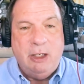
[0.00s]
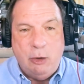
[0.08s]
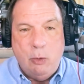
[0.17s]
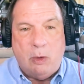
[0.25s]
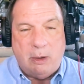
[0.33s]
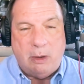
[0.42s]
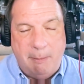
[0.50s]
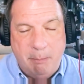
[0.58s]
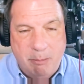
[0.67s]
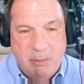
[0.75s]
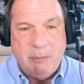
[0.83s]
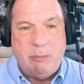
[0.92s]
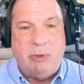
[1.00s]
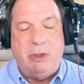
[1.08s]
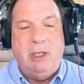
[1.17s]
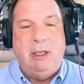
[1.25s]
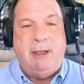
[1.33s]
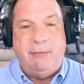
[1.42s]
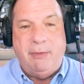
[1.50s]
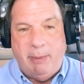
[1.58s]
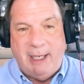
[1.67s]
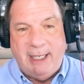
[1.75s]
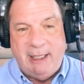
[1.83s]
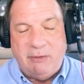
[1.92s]
You are a member of the
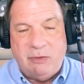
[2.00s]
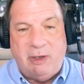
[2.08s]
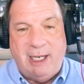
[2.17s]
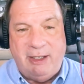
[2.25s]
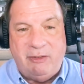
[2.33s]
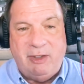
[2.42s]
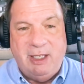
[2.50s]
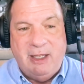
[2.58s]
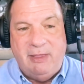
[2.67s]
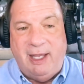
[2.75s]
body of Christ.